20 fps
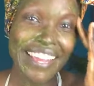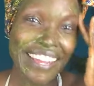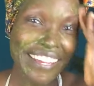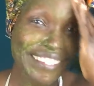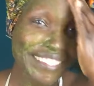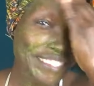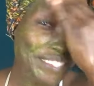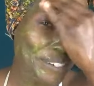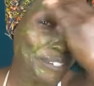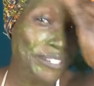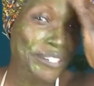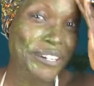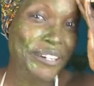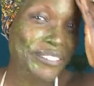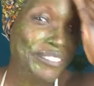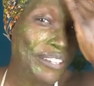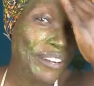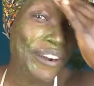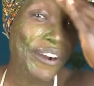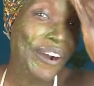So you don't
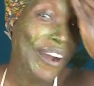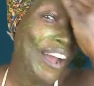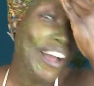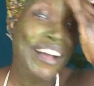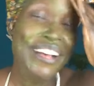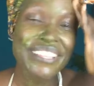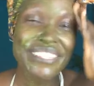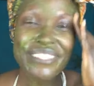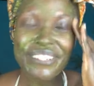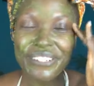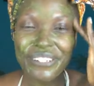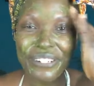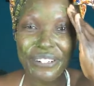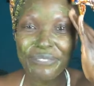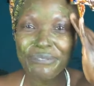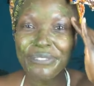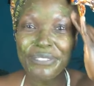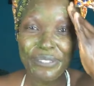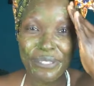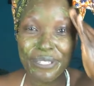know, so
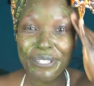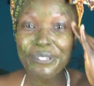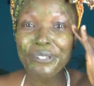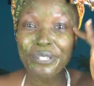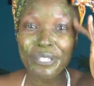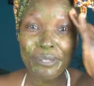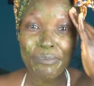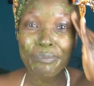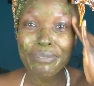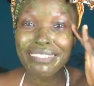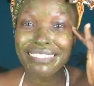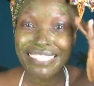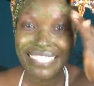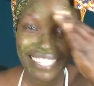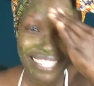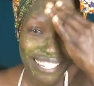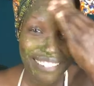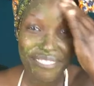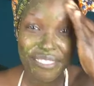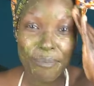you can
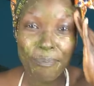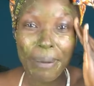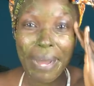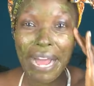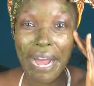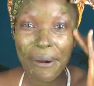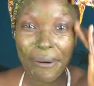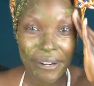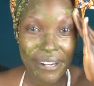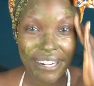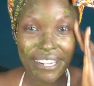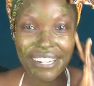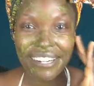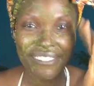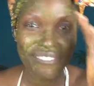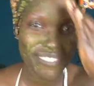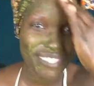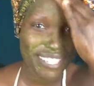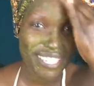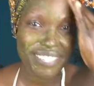believe the power
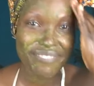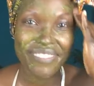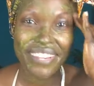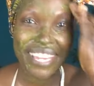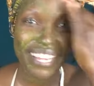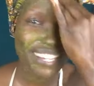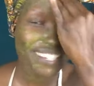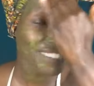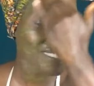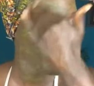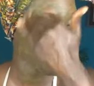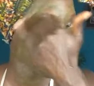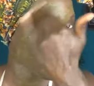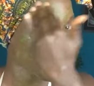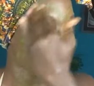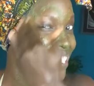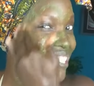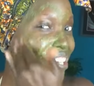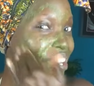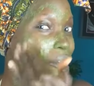of this mix.
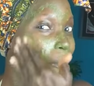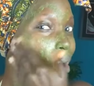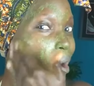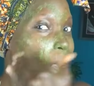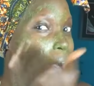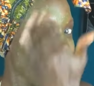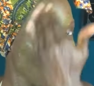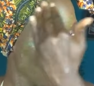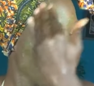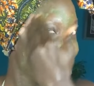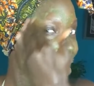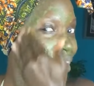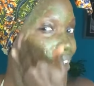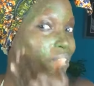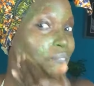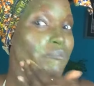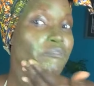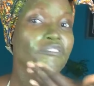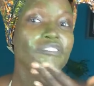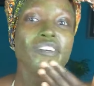Okay, so
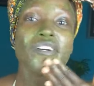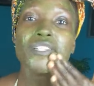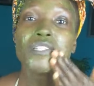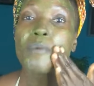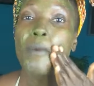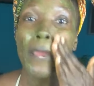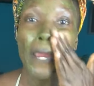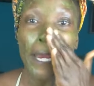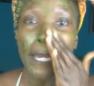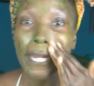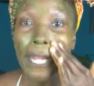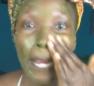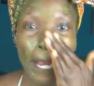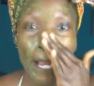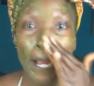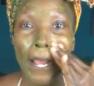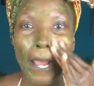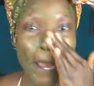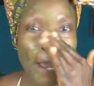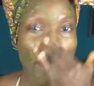feels pretty
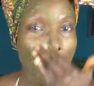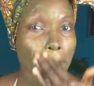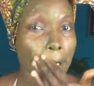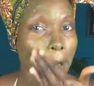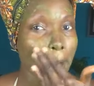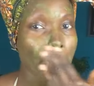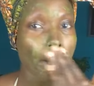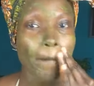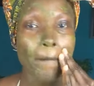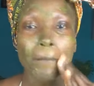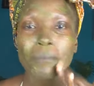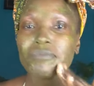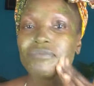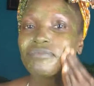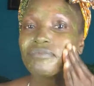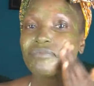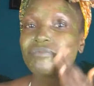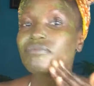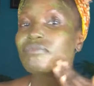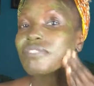good.
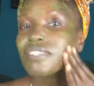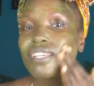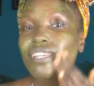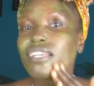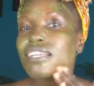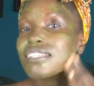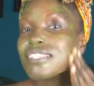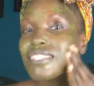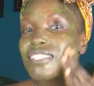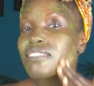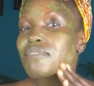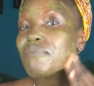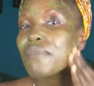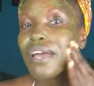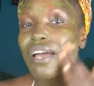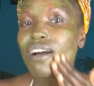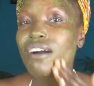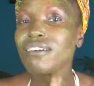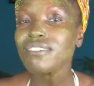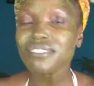It
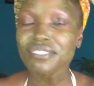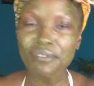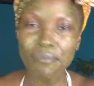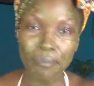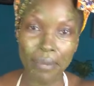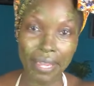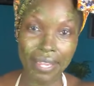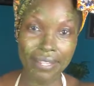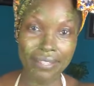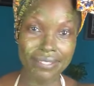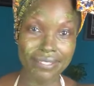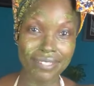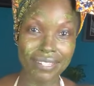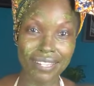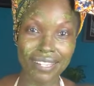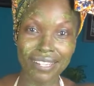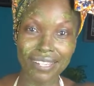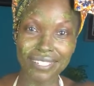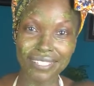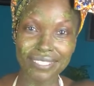smells
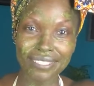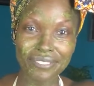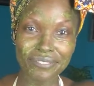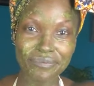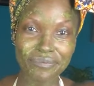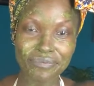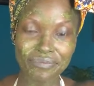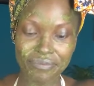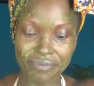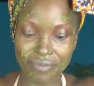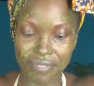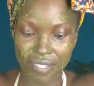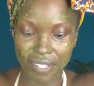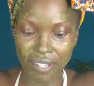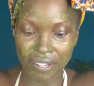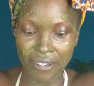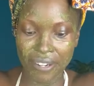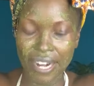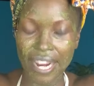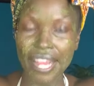amazing.
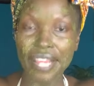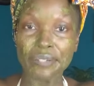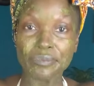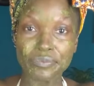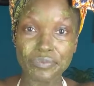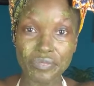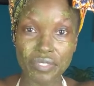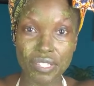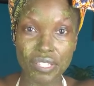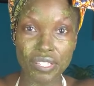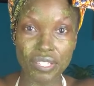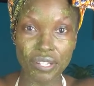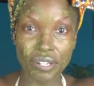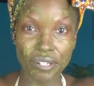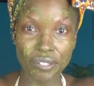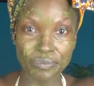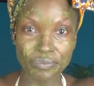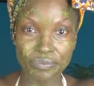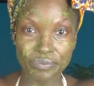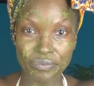All right,
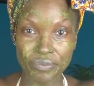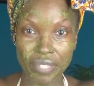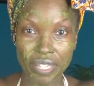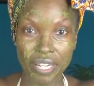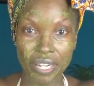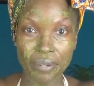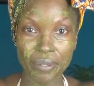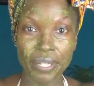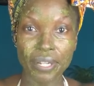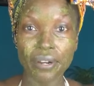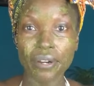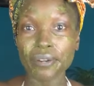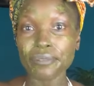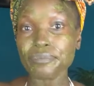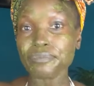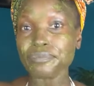so here we go.